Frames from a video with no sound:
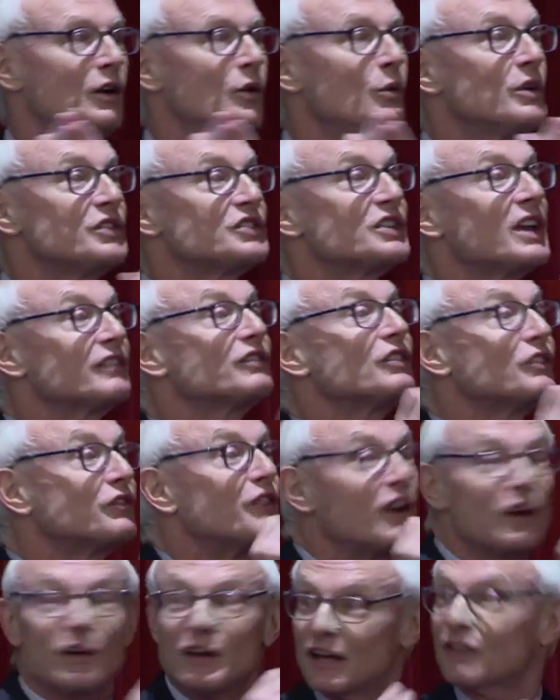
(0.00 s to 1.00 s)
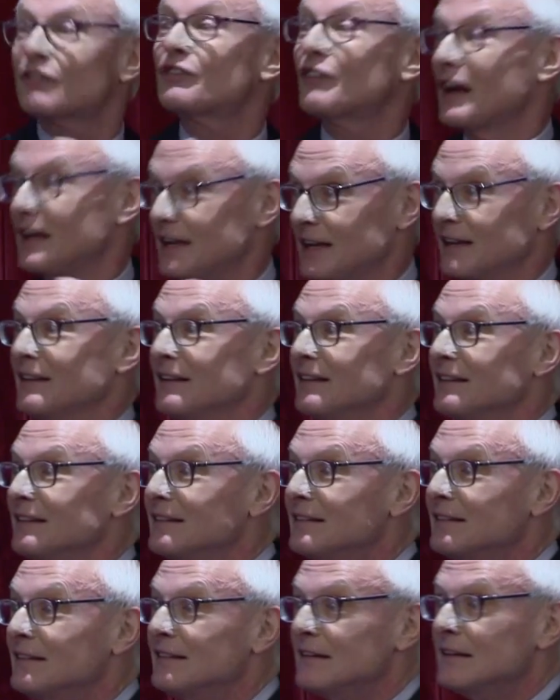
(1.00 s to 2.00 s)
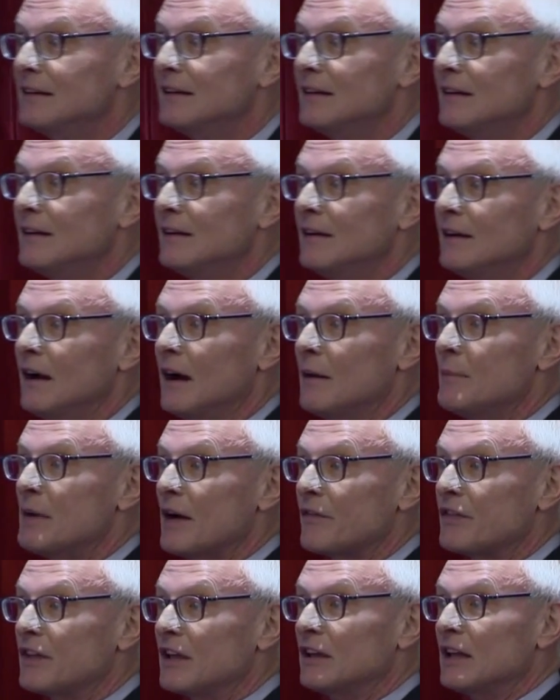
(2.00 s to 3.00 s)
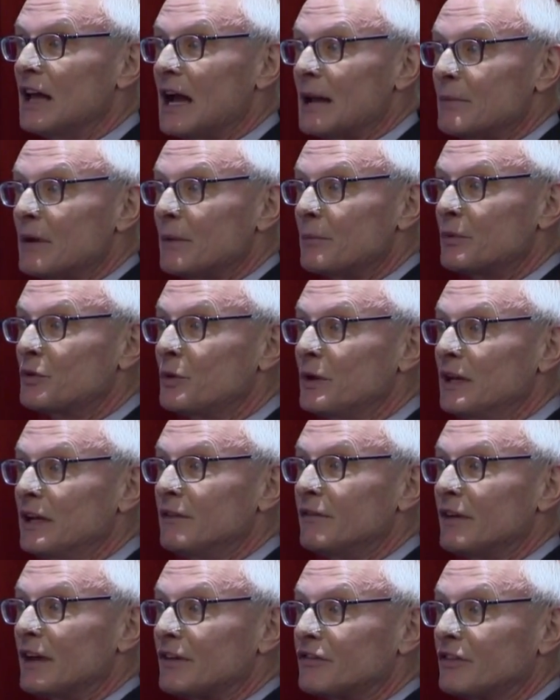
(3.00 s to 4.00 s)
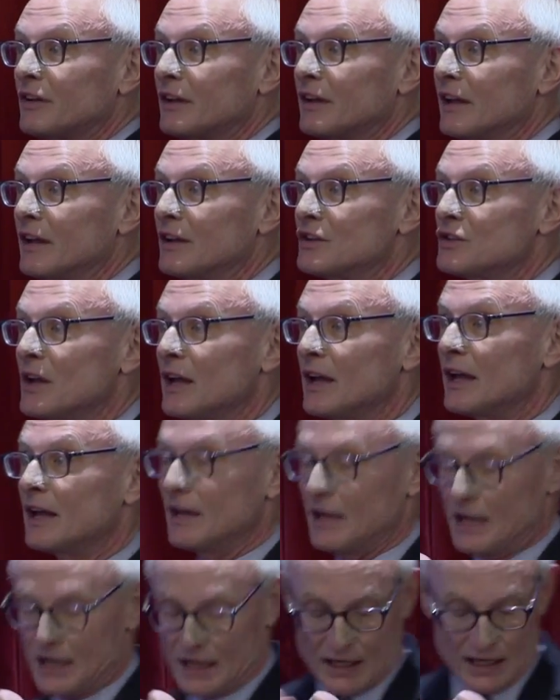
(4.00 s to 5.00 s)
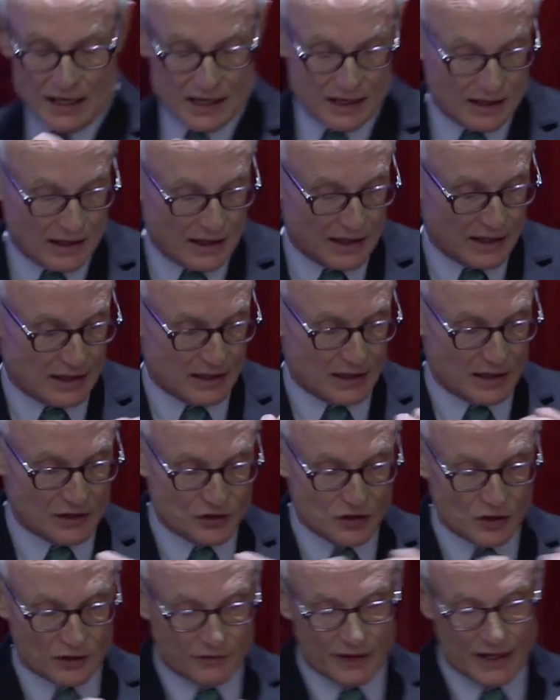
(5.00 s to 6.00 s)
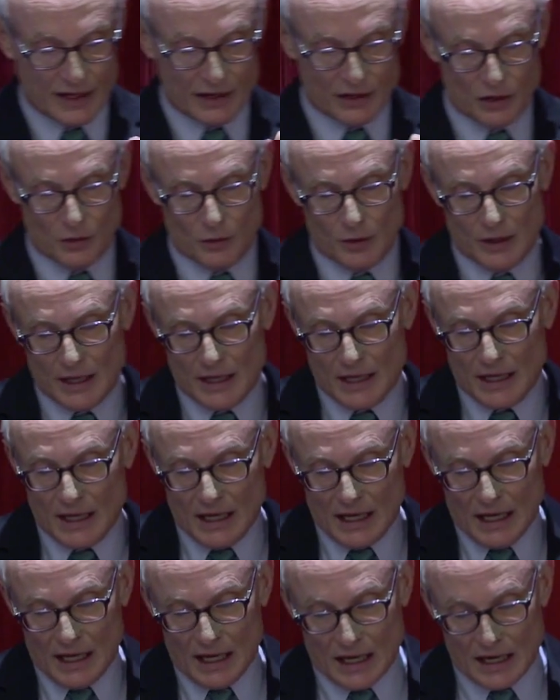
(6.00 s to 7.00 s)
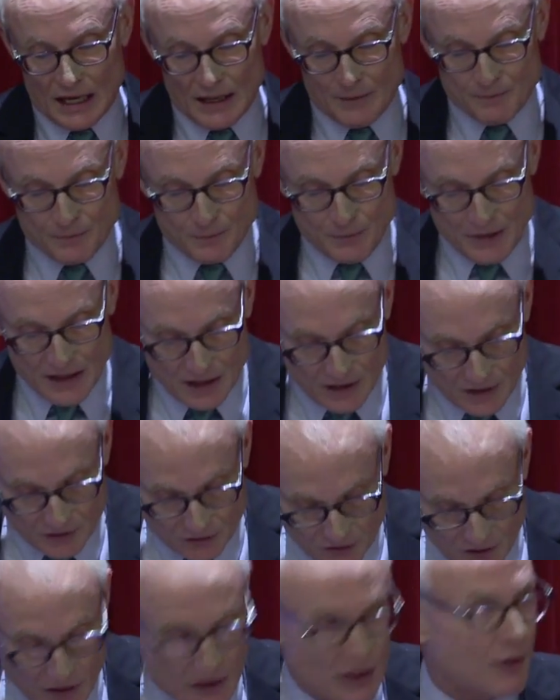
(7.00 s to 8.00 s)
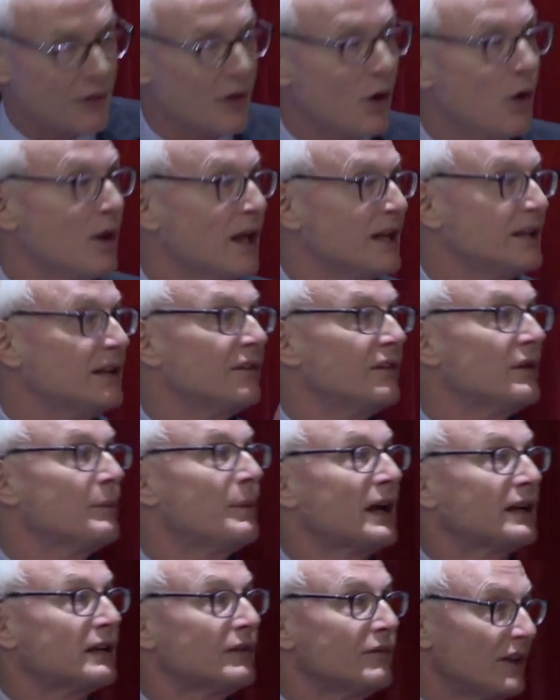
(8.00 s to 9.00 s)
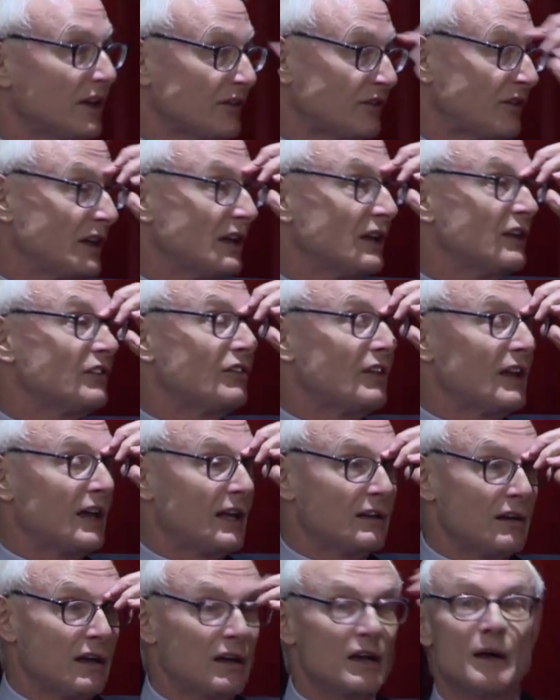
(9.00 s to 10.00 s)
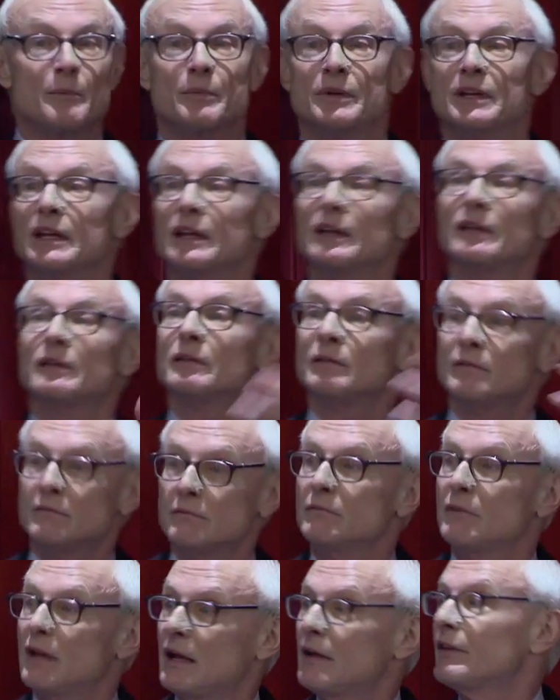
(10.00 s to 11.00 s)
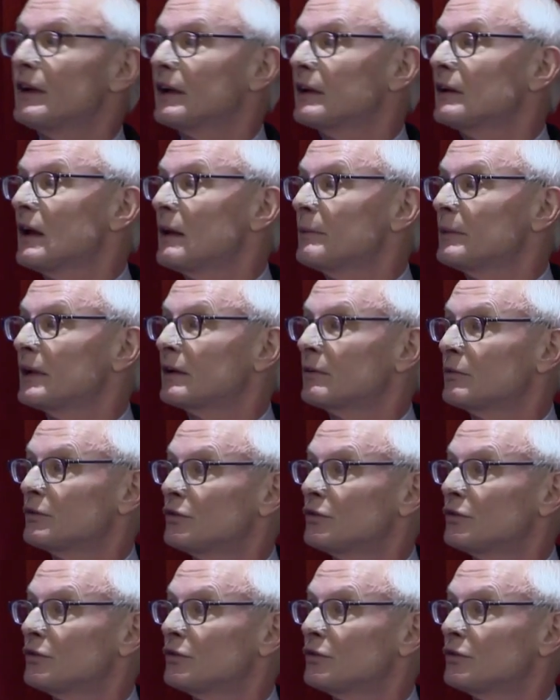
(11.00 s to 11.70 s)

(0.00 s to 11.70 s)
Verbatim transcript: which gets us very excited about the alignment between investing and shared value. Because, you know, the whole idea of impact investing is that a company can have economic